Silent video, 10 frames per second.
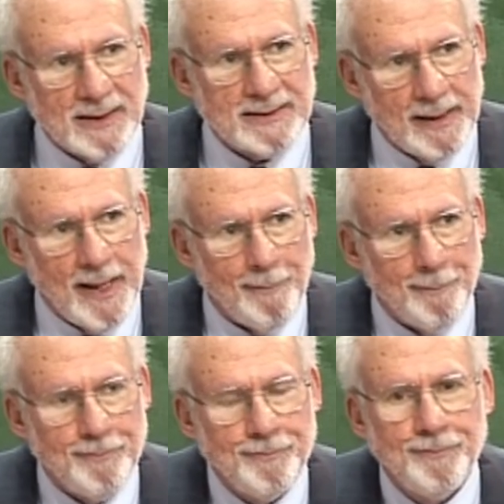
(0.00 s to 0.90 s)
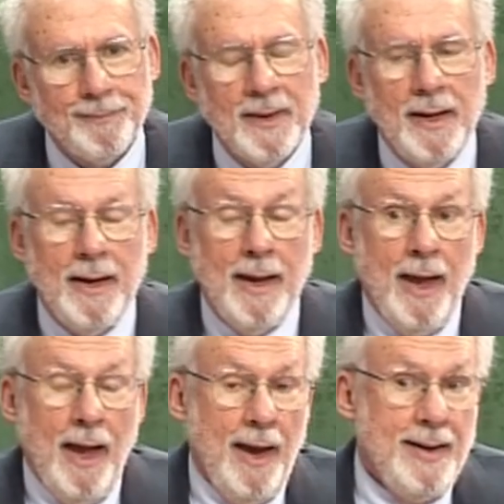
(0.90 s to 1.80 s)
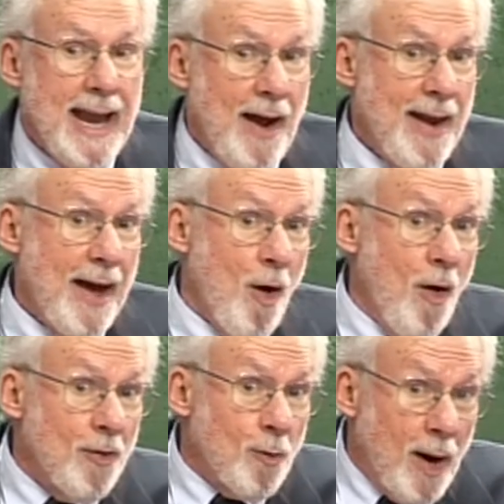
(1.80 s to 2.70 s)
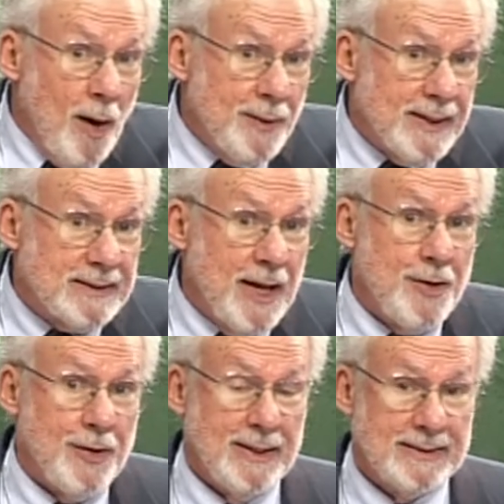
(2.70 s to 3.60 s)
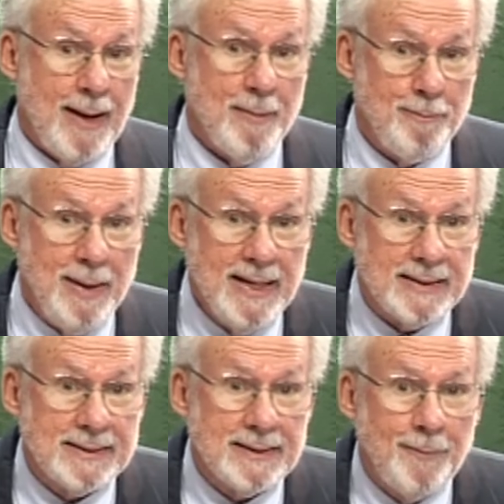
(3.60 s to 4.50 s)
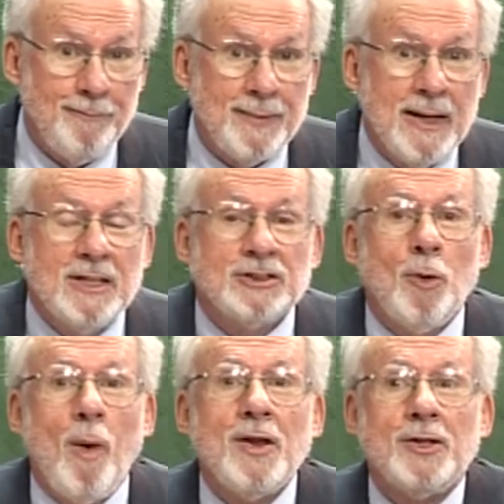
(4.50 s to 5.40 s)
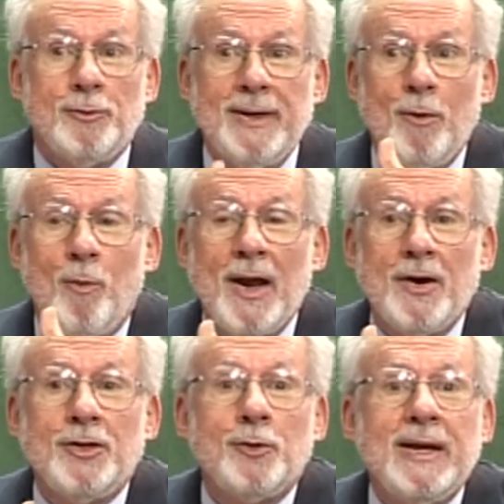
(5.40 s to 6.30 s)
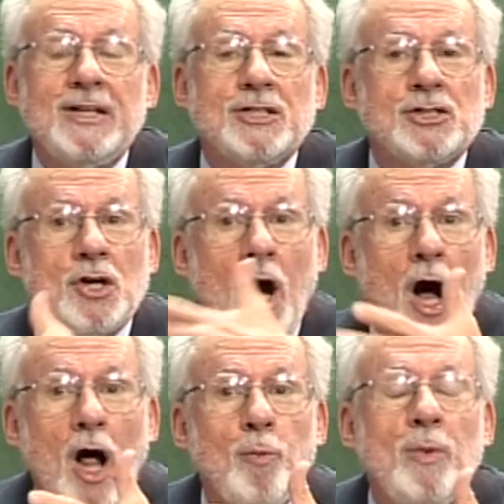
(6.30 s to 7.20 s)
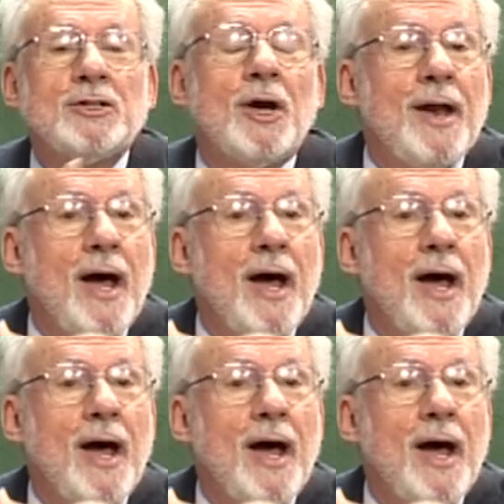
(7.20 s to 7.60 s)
as salam Now, not all the world is under Islamic peace. So, what are, the what are the regions called which are